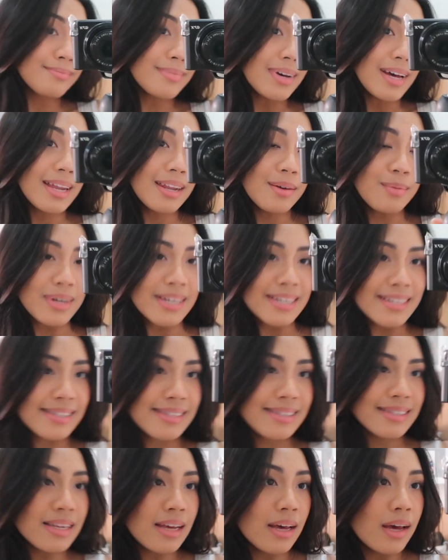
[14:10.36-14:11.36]
anyways,
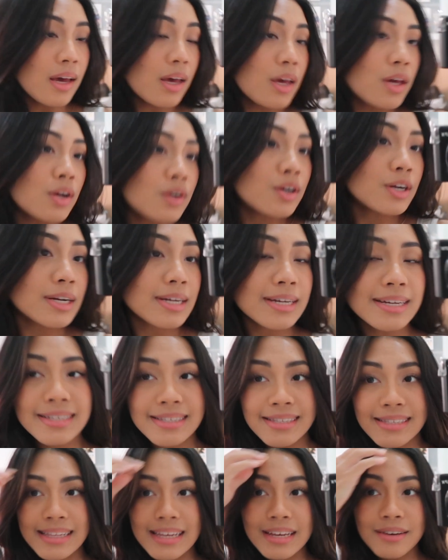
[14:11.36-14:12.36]
here
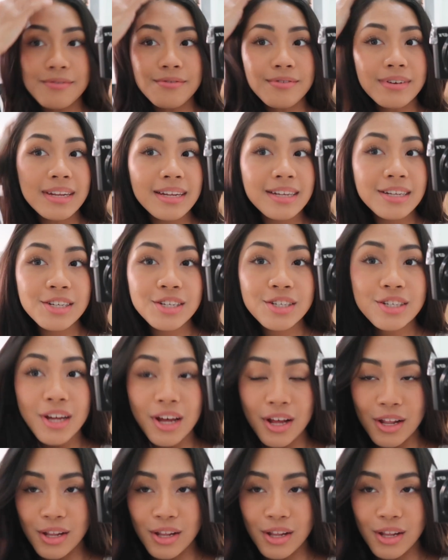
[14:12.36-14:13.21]
is the finished